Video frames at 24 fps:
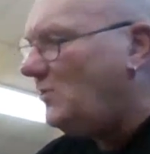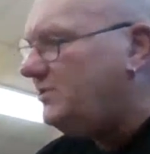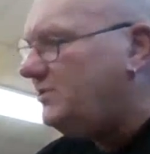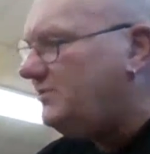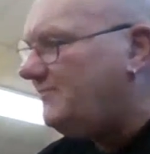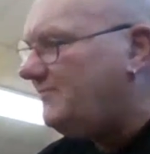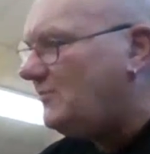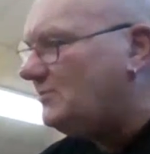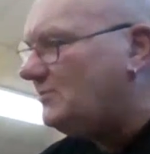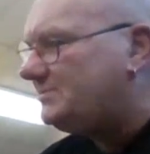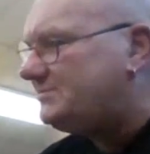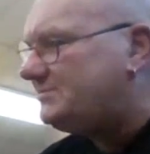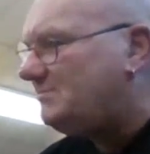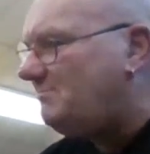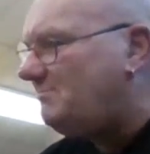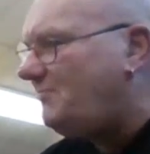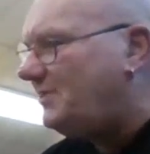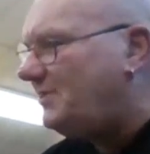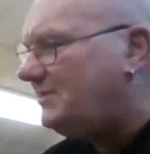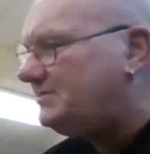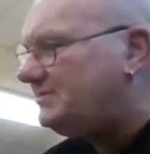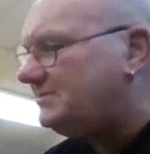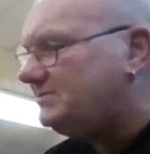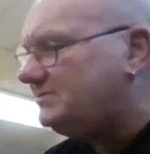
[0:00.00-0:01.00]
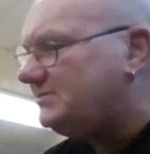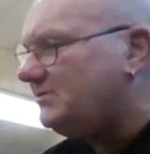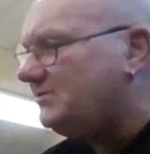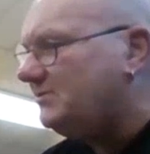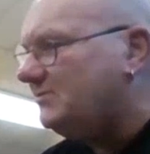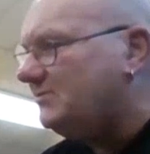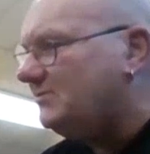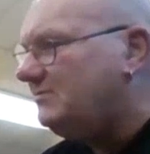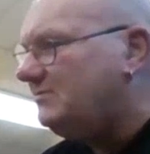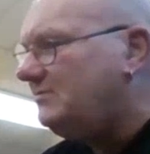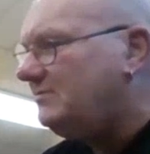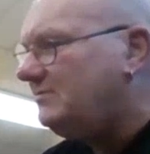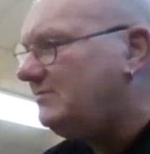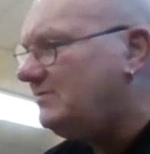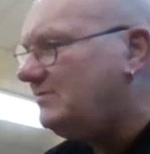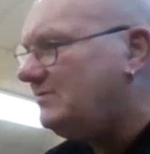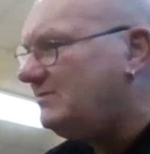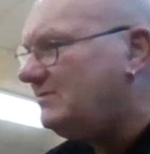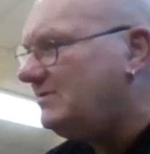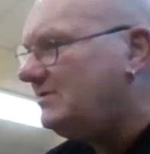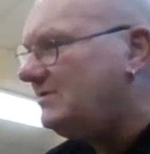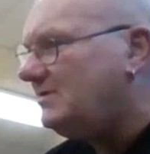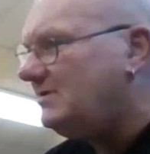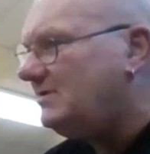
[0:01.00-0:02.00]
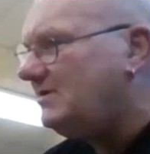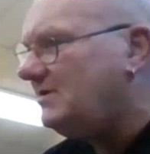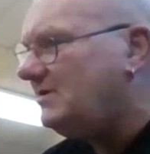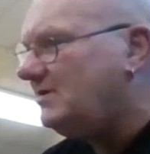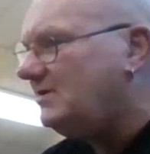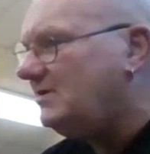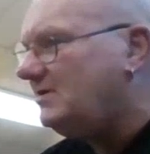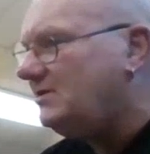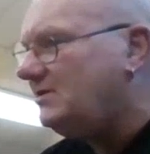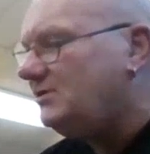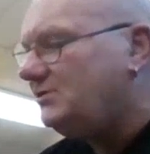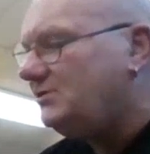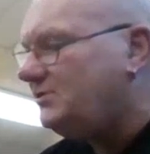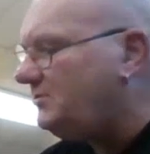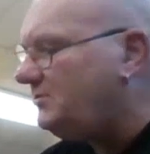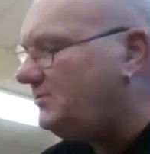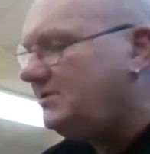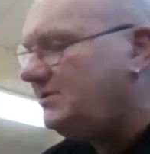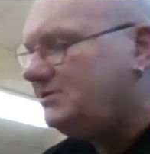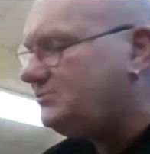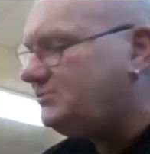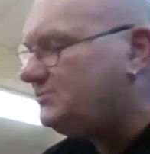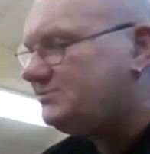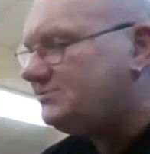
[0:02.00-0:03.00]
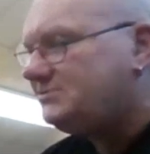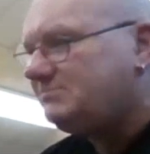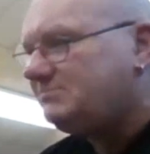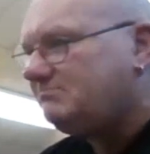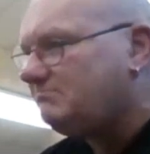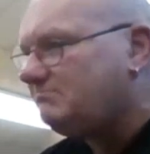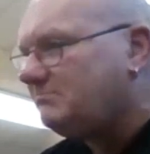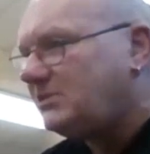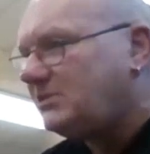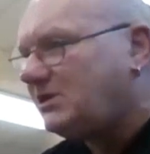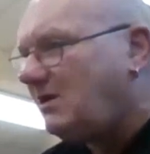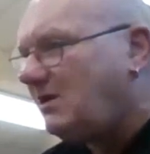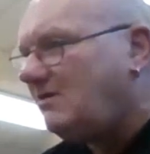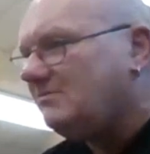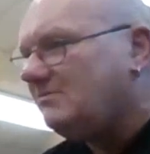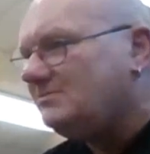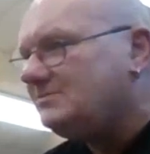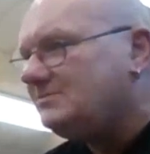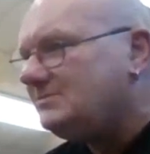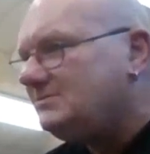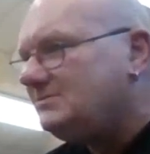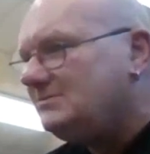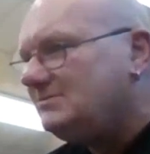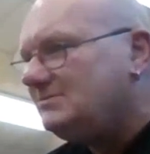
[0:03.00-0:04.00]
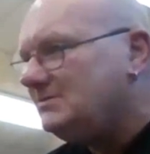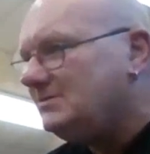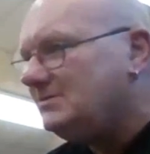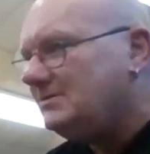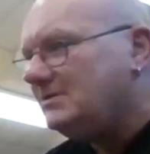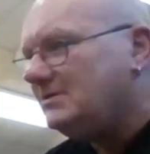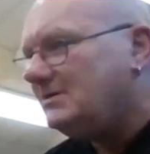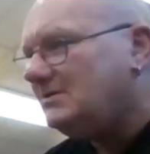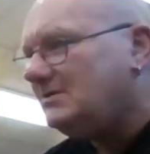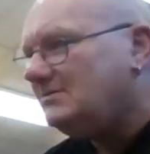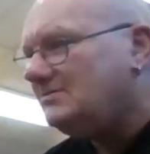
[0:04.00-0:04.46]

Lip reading: When you've got something to do, it just goes. You know?